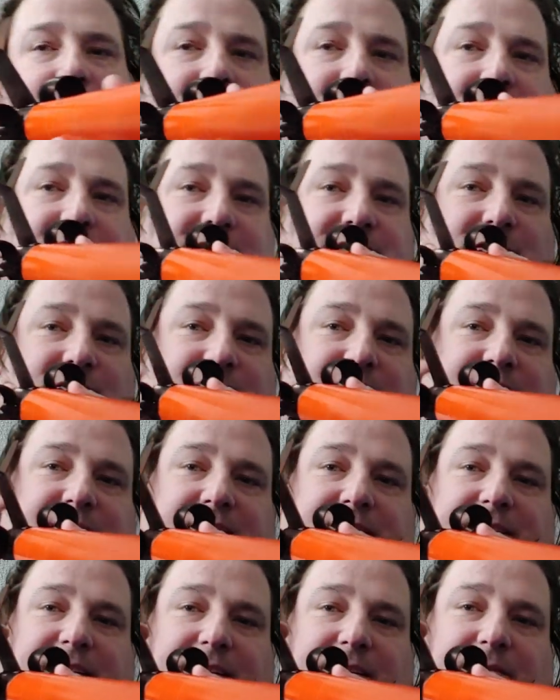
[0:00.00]
a nice little
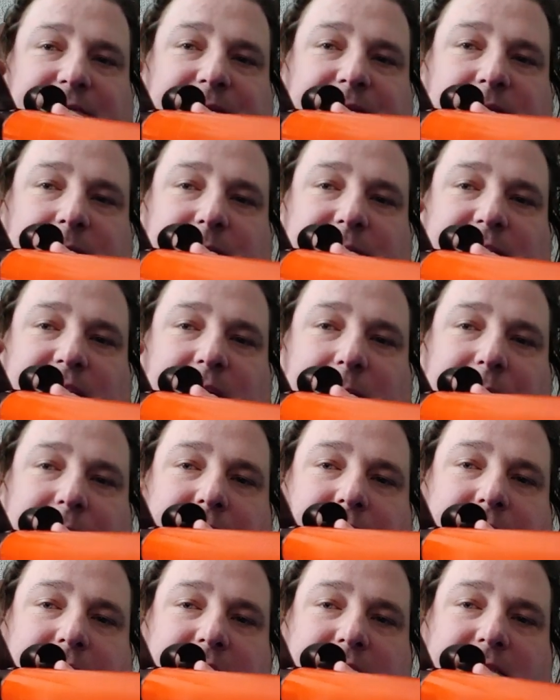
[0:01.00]
T-tail fin up top
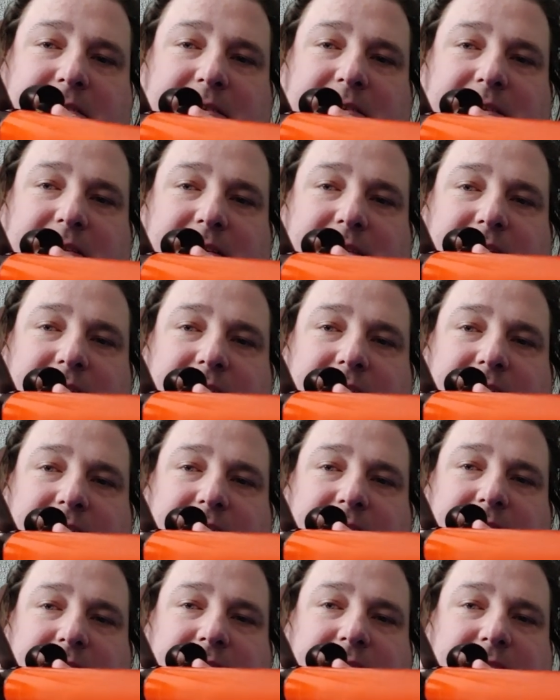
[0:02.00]
here
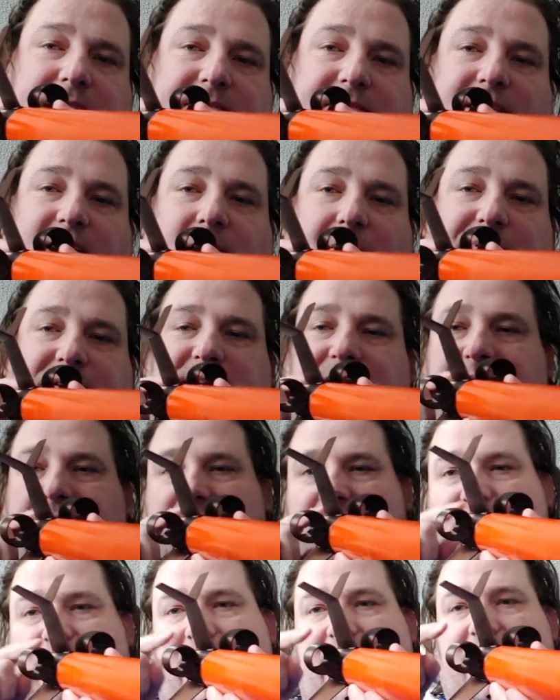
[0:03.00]
to compensate for
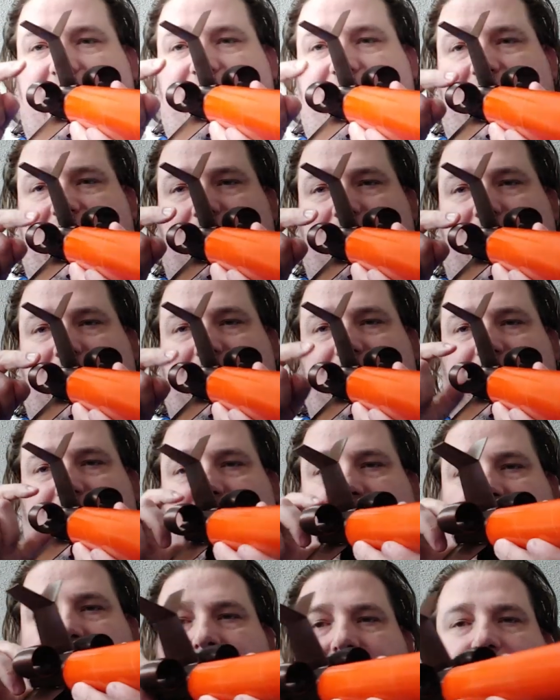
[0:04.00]
the drag created by the
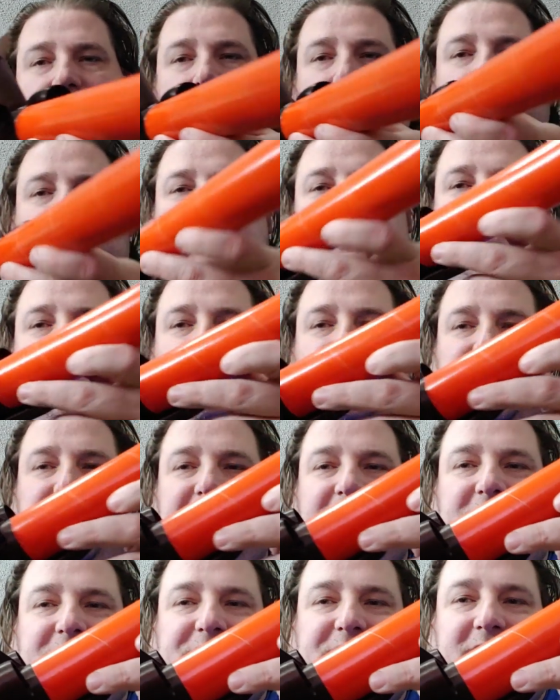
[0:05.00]

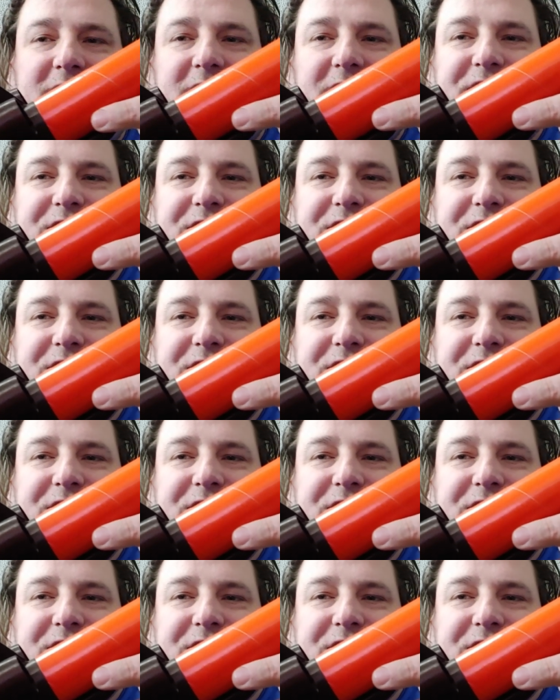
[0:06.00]
atmospheric jet